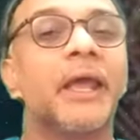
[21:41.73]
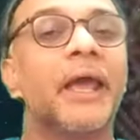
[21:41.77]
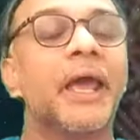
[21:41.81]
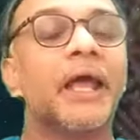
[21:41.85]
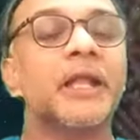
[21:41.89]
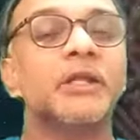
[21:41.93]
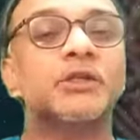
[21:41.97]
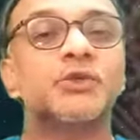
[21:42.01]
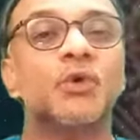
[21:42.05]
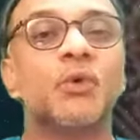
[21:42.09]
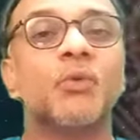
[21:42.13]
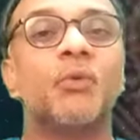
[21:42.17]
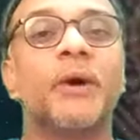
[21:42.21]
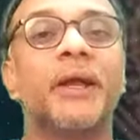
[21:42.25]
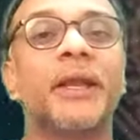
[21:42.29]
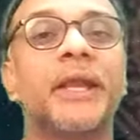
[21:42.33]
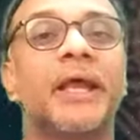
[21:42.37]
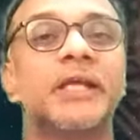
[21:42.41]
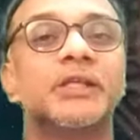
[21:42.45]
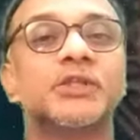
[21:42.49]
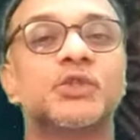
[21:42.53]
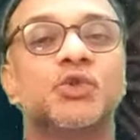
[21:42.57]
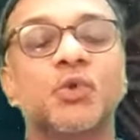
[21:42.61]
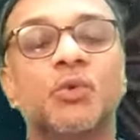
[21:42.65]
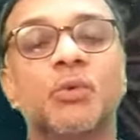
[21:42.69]
And so one
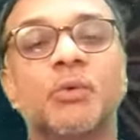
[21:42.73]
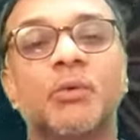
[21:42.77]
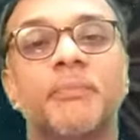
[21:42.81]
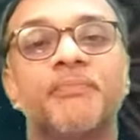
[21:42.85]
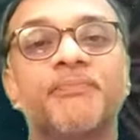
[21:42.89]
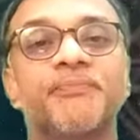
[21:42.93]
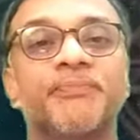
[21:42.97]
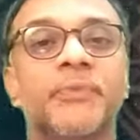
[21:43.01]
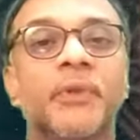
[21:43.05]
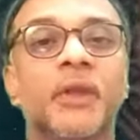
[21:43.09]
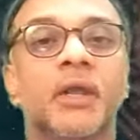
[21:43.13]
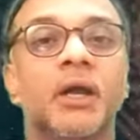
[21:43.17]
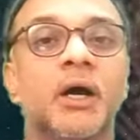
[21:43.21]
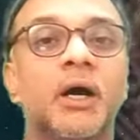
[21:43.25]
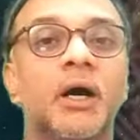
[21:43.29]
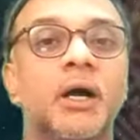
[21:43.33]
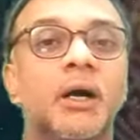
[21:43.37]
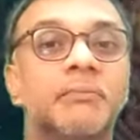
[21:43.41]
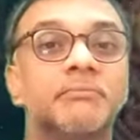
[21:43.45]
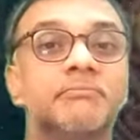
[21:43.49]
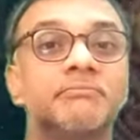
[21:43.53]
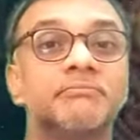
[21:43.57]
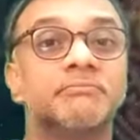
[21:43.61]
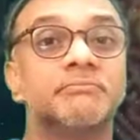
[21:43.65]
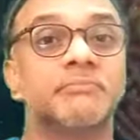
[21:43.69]
has to
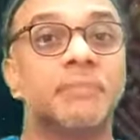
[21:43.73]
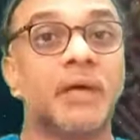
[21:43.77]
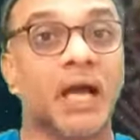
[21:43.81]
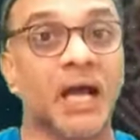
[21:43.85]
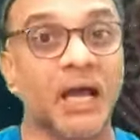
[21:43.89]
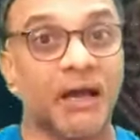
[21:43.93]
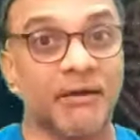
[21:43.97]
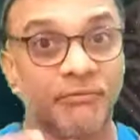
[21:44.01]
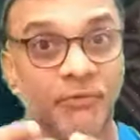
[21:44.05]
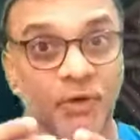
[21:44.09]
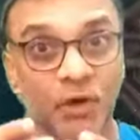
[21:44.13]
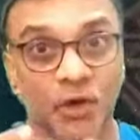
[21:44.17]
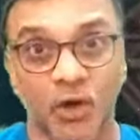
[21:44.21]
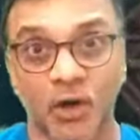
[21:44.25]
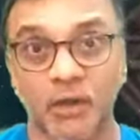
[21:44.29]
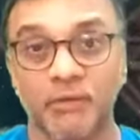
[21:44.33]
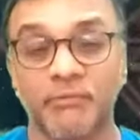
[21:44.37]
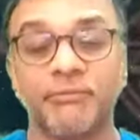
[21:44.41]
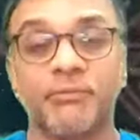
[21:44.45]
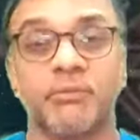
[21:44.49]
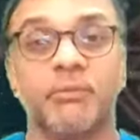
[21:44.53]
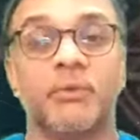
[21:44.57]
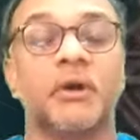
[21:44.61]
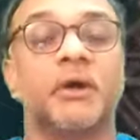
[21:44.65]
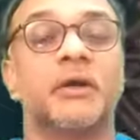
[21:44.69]
have a lot
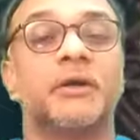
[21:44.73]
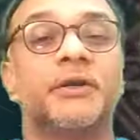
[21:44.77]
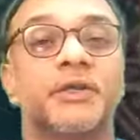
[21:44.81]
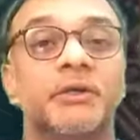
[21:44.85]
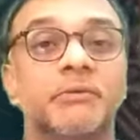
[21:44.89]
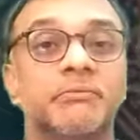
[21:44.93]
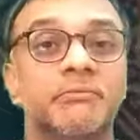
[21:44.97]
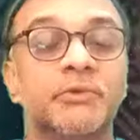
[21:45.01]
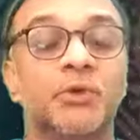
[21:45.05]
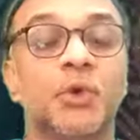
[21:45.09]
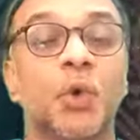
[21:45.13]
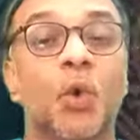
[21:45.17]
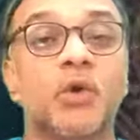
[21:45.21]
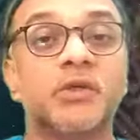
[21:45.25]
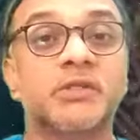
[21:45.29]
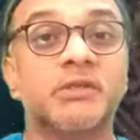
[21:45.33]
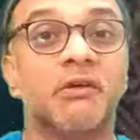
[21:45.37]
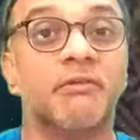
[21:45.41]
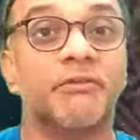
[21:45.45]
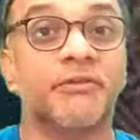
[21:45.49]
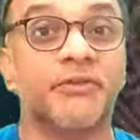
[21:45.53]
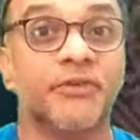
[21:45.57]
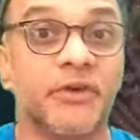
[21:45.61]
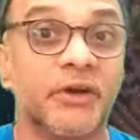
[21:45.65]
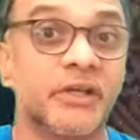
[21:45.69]
of doors
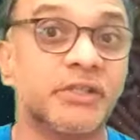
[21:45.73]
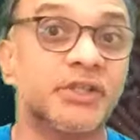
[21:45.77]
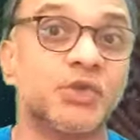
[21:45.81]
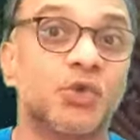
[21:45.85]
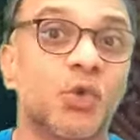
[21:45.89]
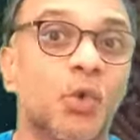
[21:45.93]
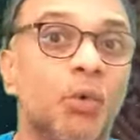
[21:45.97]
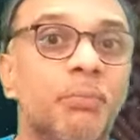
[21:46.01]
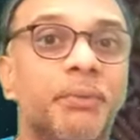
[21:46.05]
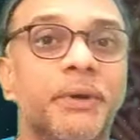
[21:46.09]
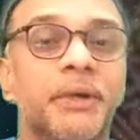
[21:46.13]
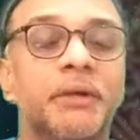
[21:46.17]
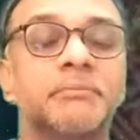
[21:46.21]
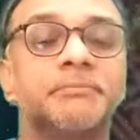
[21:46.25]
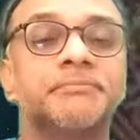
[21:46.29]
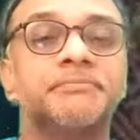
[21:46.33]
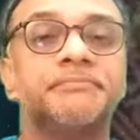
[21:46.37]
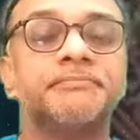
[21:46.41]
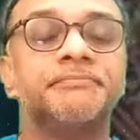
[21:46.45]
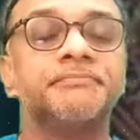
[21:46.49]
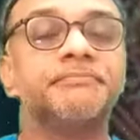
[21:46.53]
of trust open,